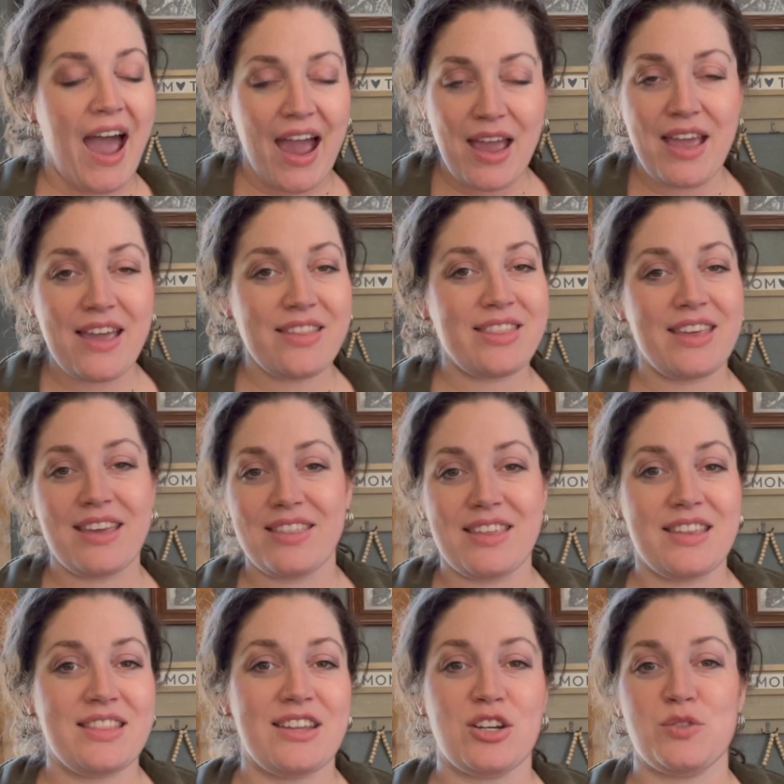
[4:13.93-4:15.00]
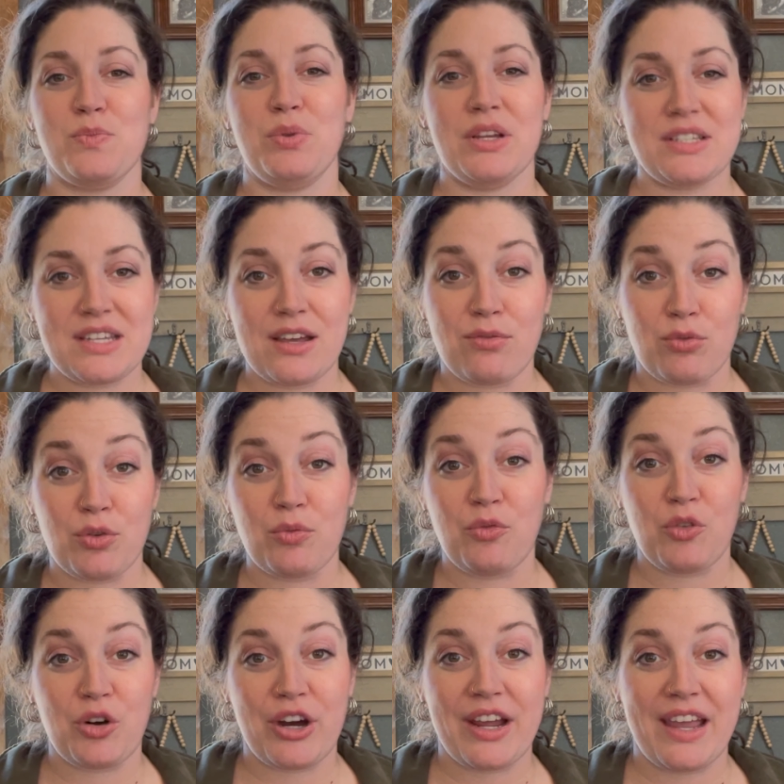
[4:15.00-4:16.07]
I think that there's plenty of room
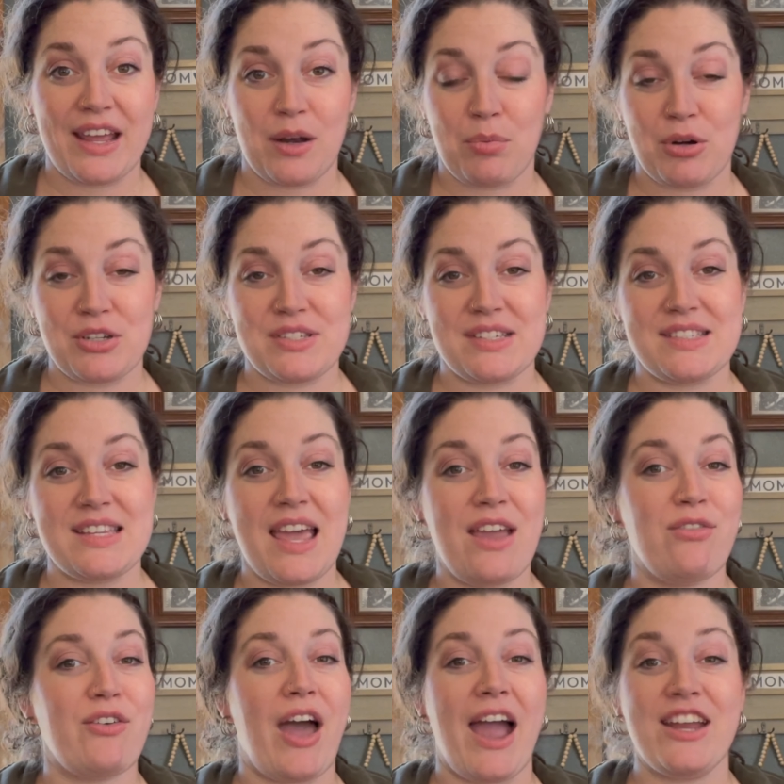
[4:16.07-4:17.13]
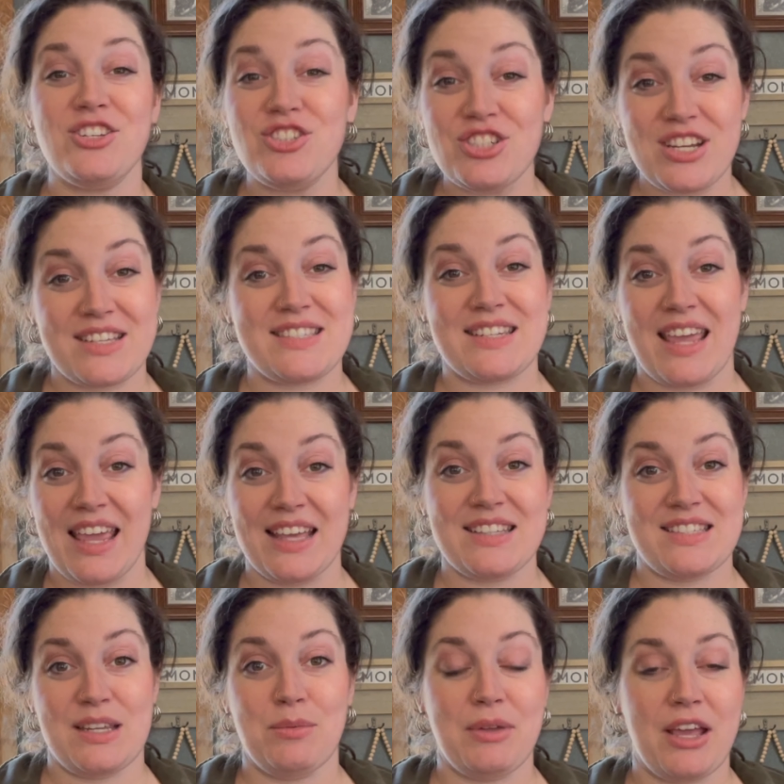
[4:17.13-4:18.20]
for it in a person's life. I just
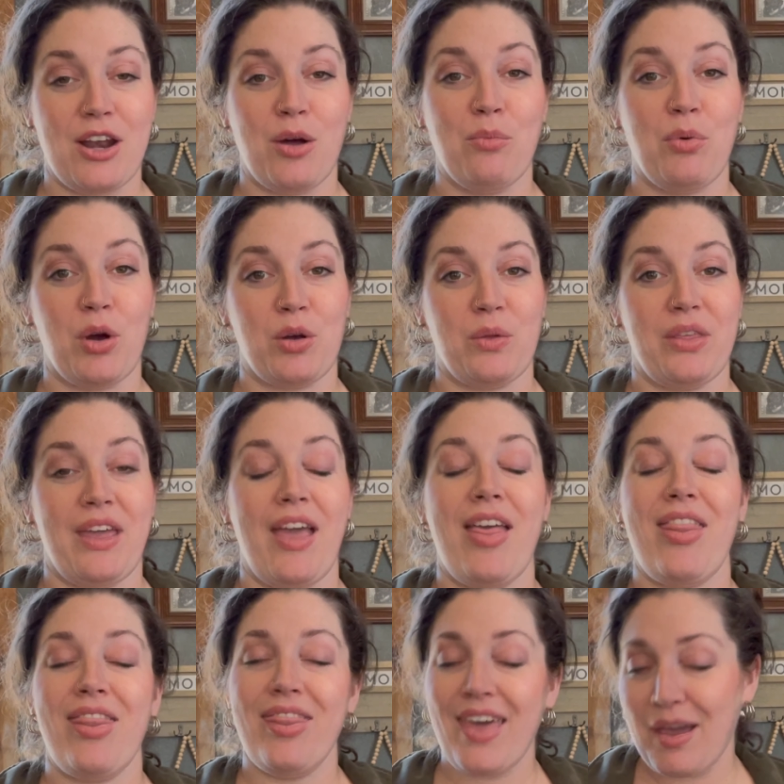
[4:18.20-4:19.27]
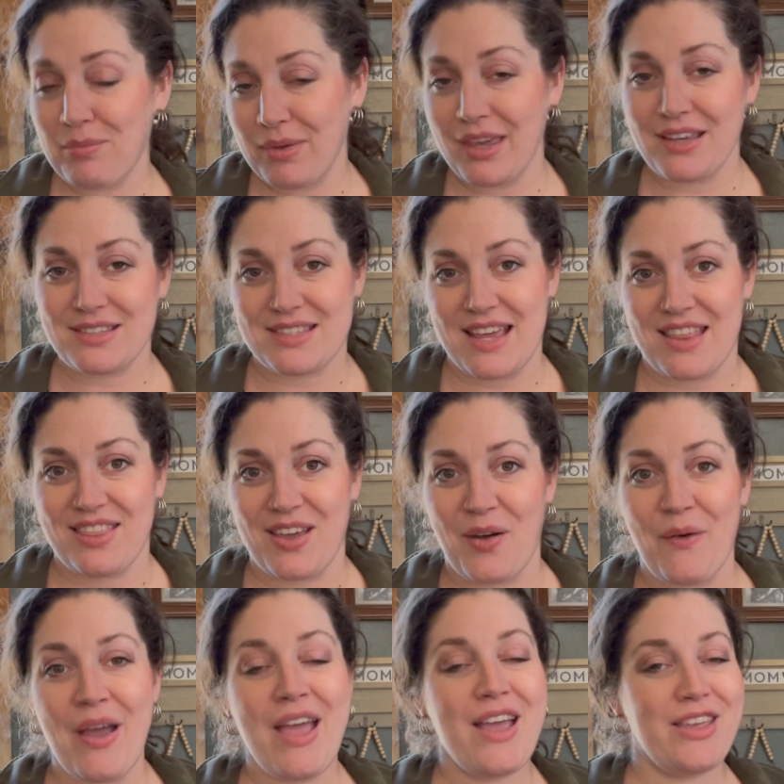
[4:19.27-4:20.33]
can't seem to get on board with it. That being said,
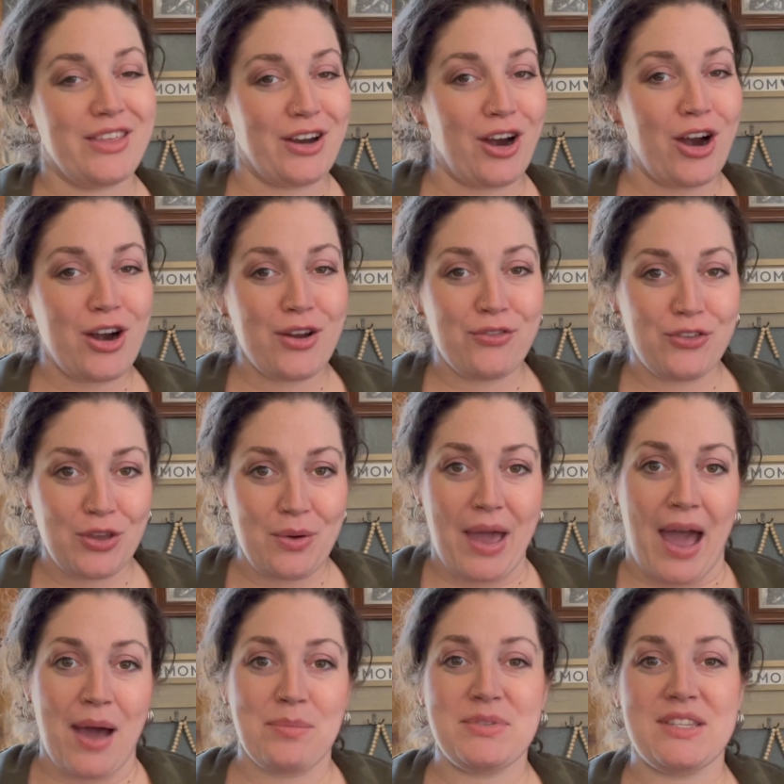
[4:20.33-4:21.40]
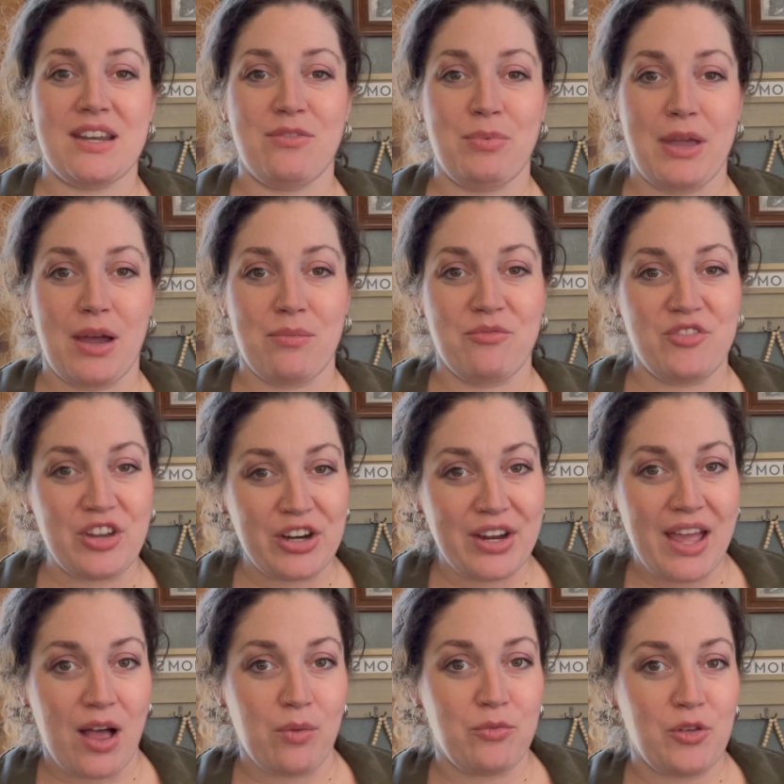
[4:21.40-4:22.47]
though, there are a few apps that have become
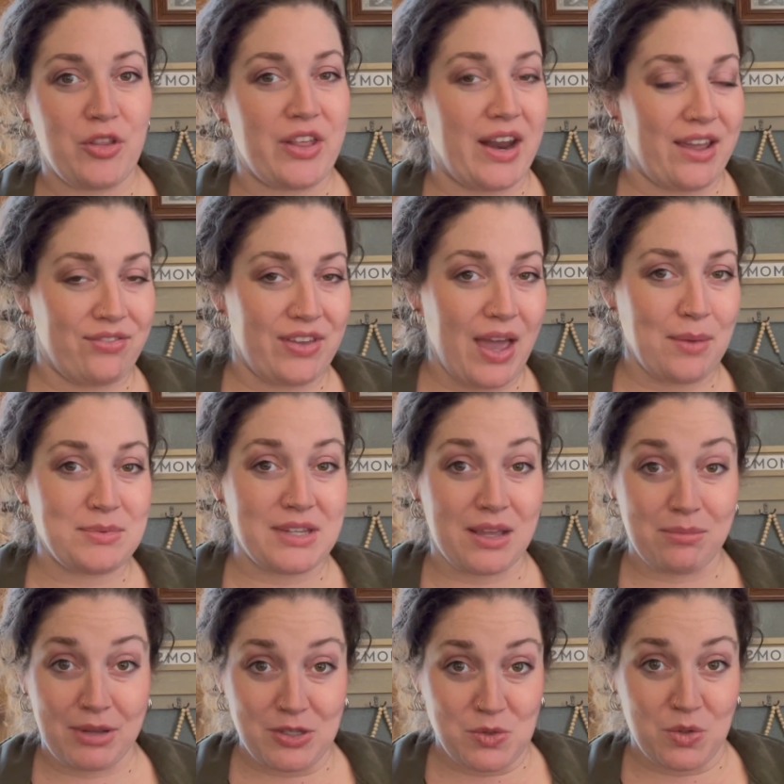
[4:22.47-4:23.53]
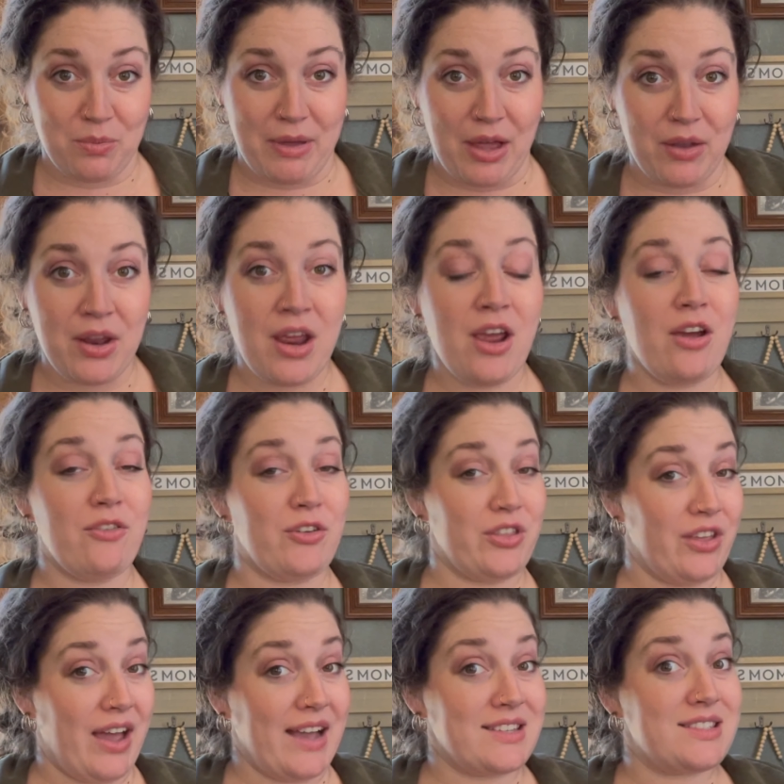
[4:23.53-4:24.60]
very helpful that I have kept in my tool belt
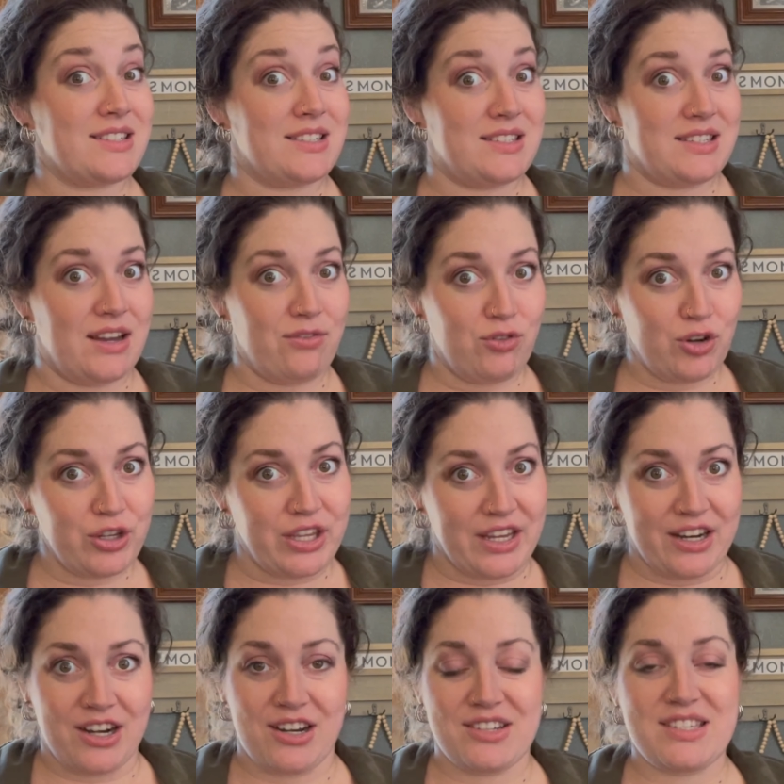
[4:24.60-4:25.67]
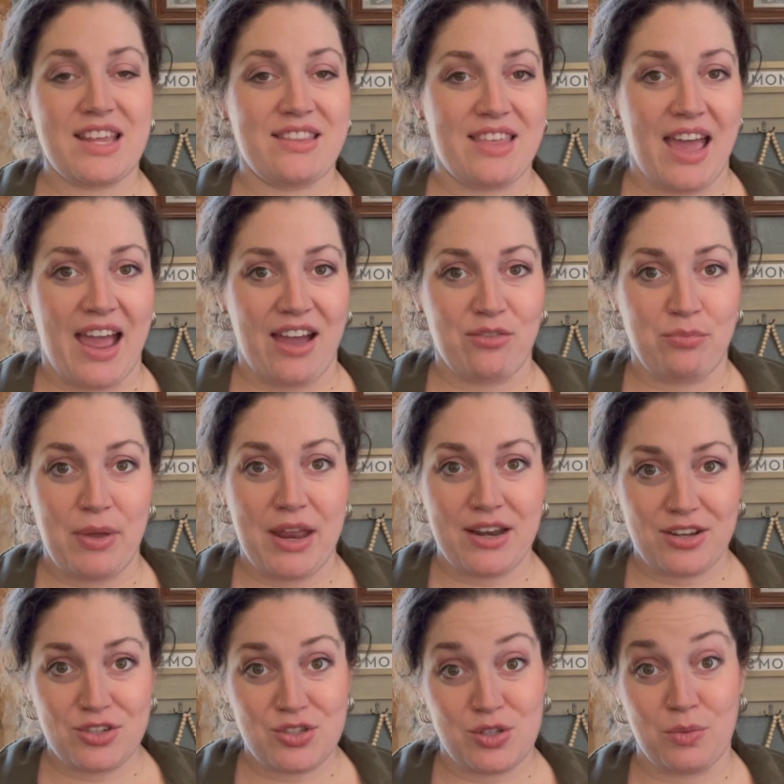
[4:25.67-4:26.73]
for the last several years that have
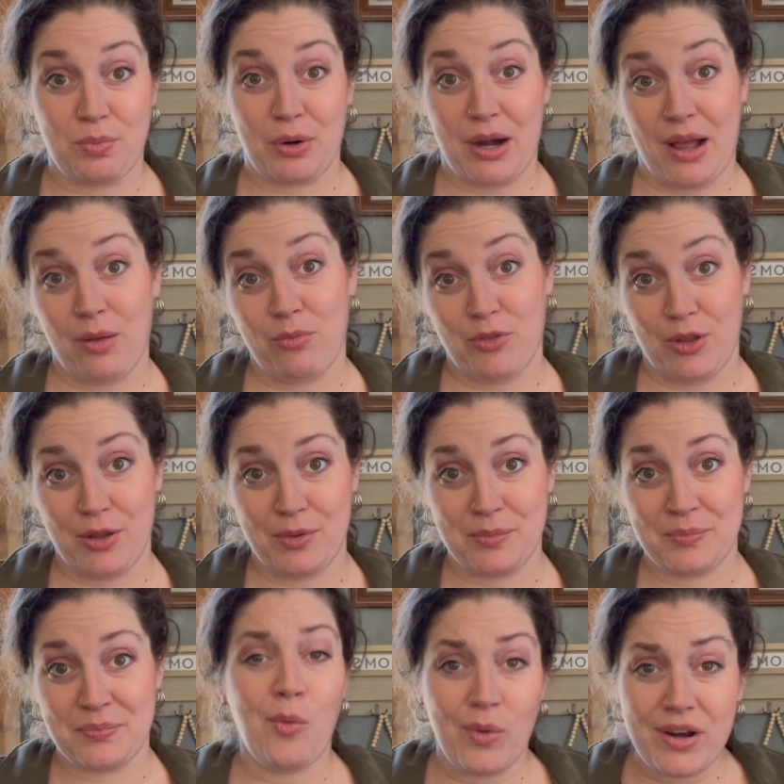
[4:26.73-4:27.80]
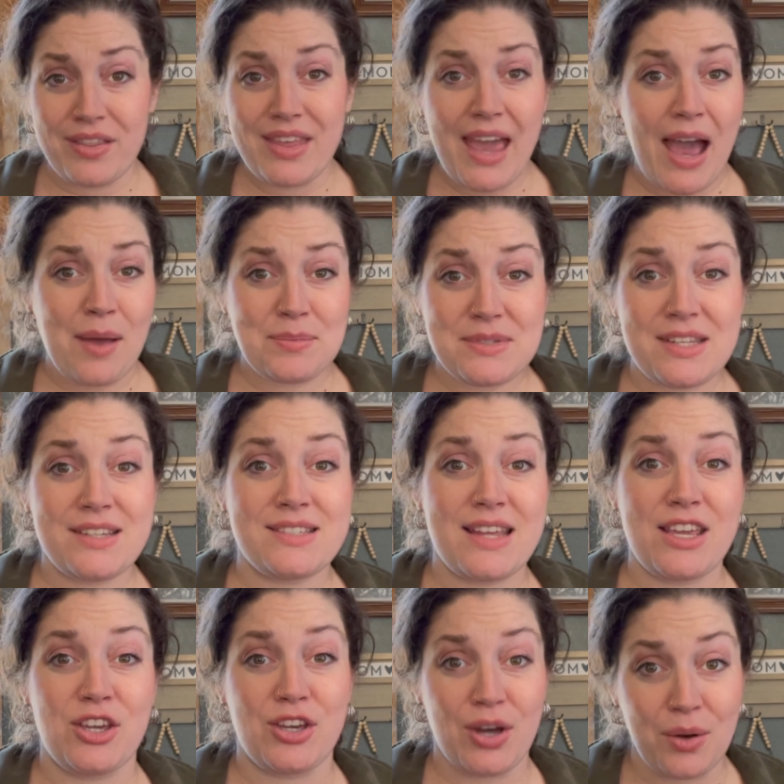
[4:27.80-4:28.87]
been super helpful. One of the apps that is
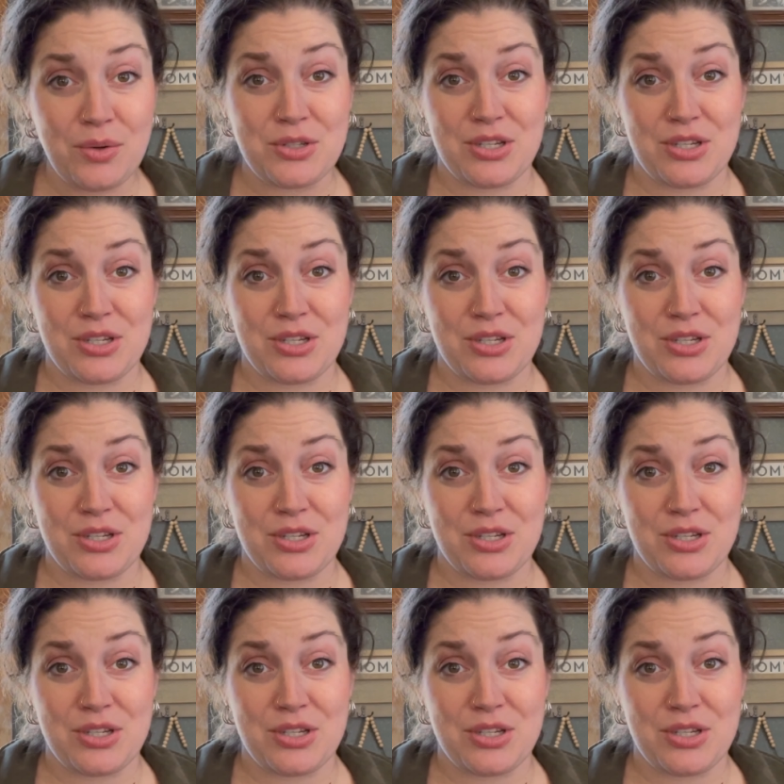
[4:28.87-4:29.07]
a go